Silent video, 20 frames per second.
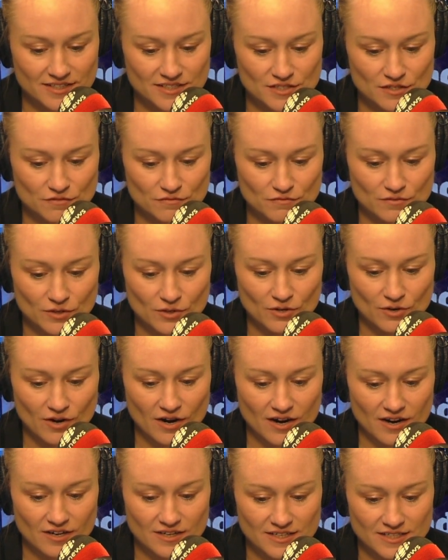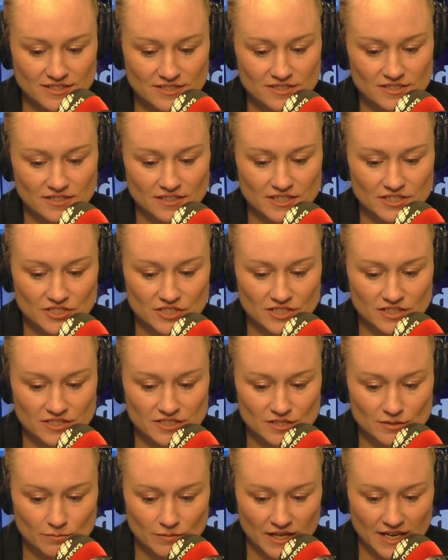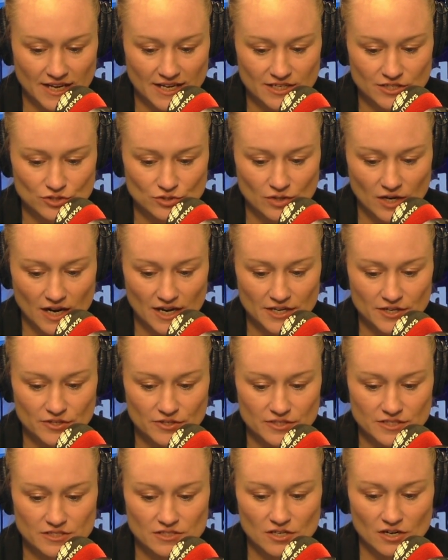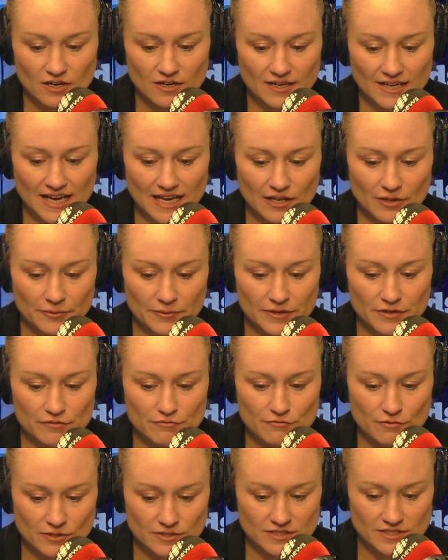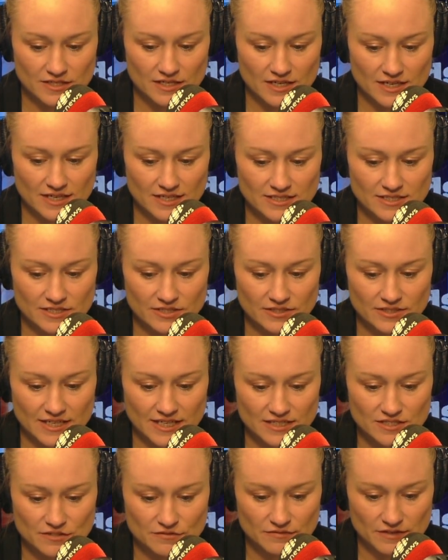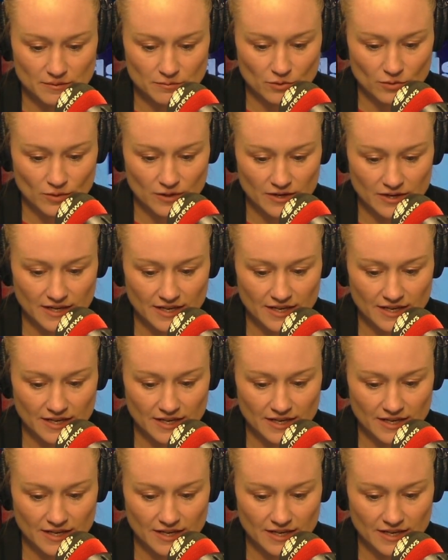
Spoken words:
It's a photo art installation on display at Dry Goods Art Gallery in Fort City until next February.